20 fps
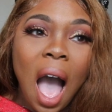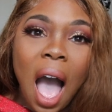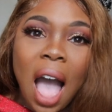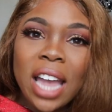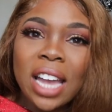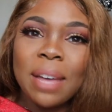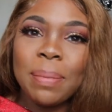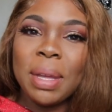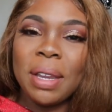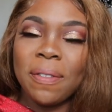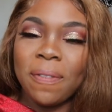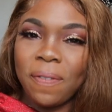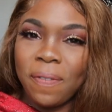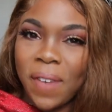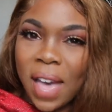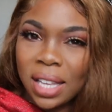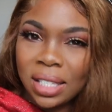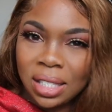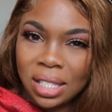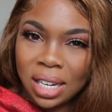I am
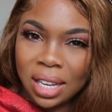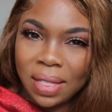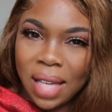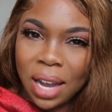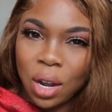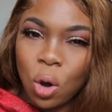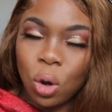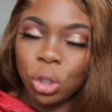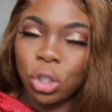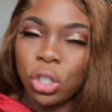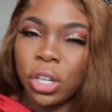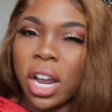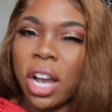invested in that culture,